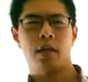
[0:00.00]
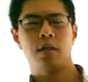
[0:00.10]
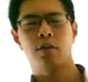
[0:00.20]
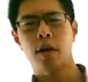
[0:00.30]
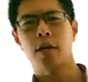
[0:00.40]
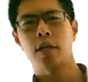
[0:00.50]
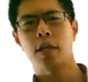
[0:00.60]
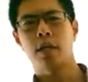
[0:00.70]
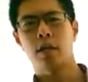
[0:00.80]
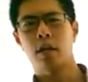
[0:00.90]

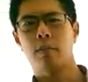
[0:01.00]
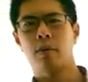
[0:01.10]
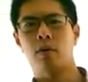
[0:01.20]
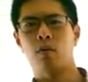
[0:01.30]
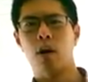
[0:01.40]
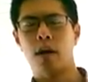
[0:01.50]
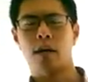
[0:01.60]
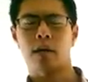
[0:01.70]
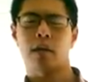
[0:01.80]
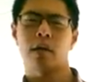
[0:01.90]
Strategy number 1.